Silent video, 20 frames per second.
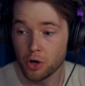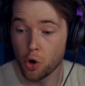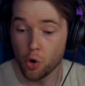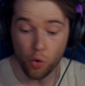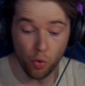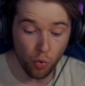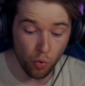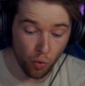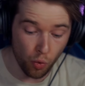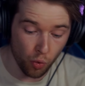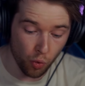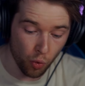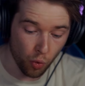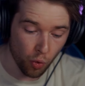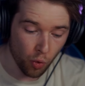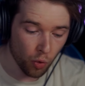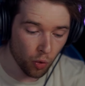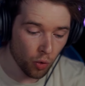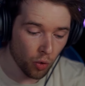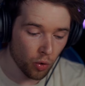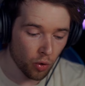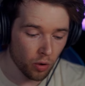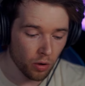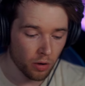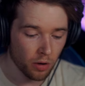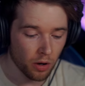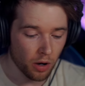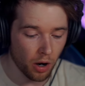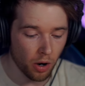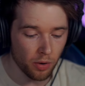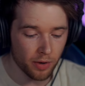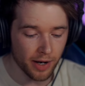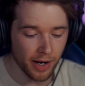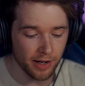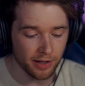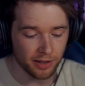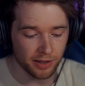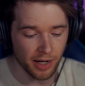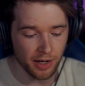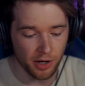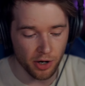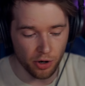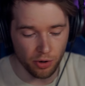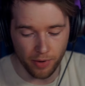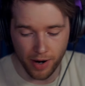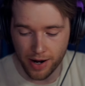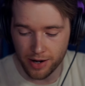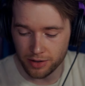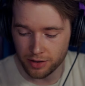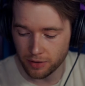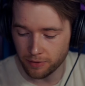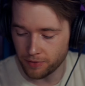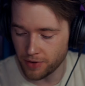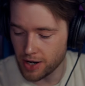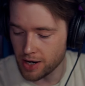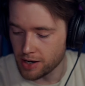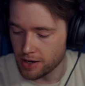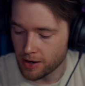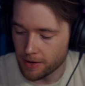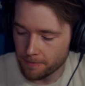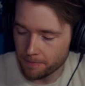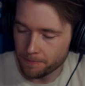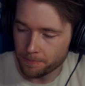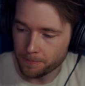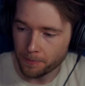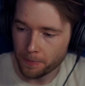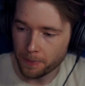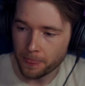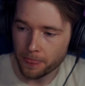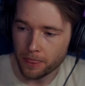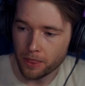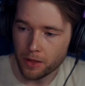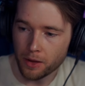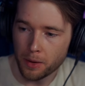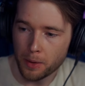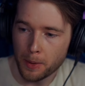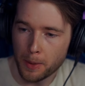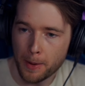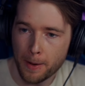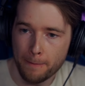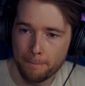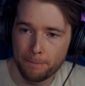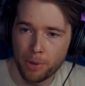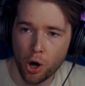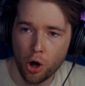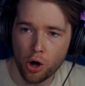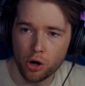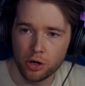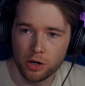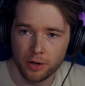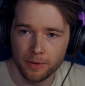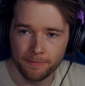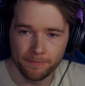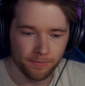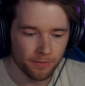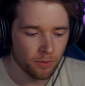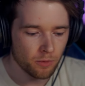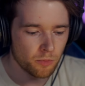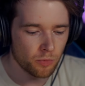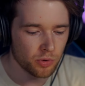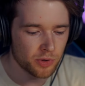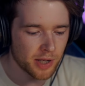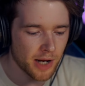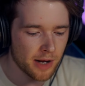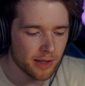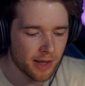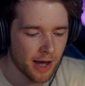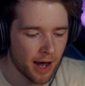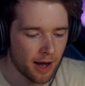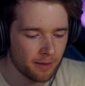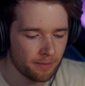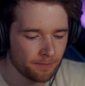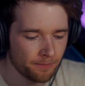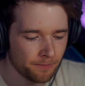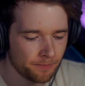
Ooh. Okay, Cinderace V. Pog. We'll take that.